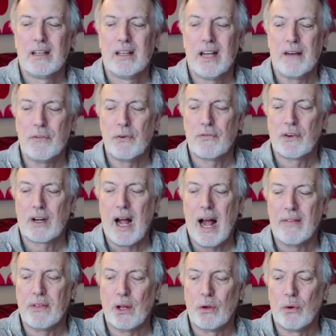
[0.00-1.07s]
Have you
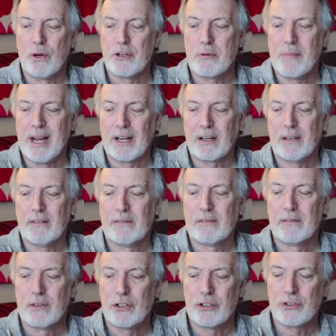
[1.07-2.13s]
forgotten the Lord your Maker,
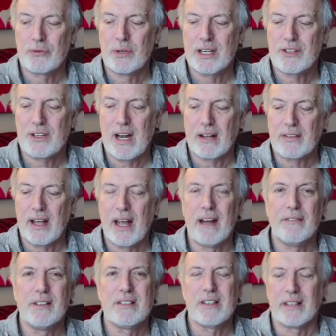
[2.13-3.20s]
who stretched out the
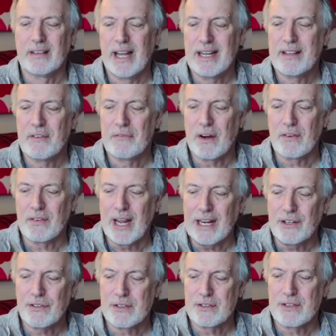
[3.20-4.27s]
heavens and laid the
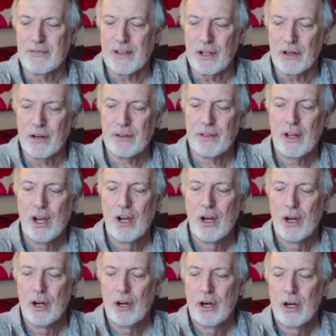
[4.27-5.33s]
foundations of the earth?
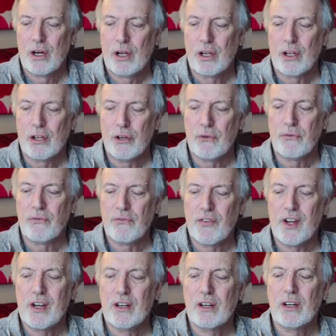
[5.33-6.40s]
You
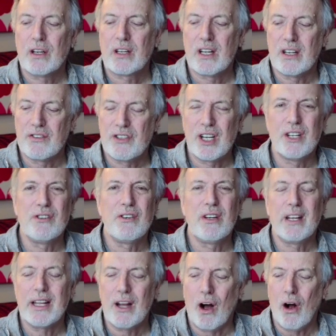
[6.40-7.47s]
fear
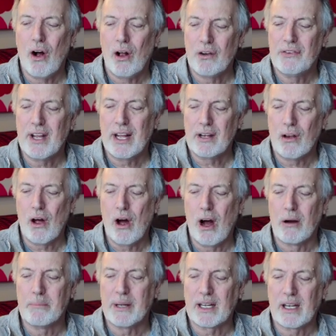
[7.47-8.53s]
continually all day
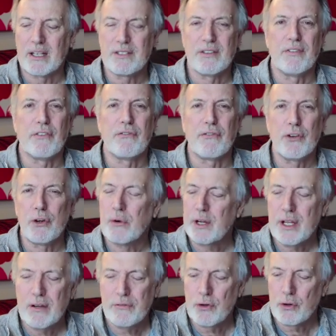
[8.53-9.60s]
long because of the
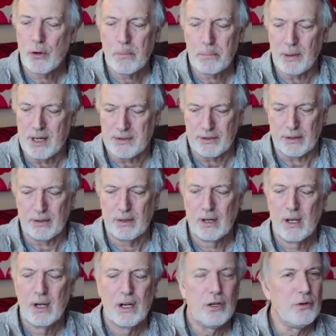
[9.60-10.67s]
fury of your oppressor,
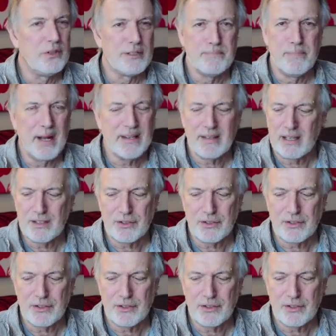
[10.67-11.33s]
who is bent on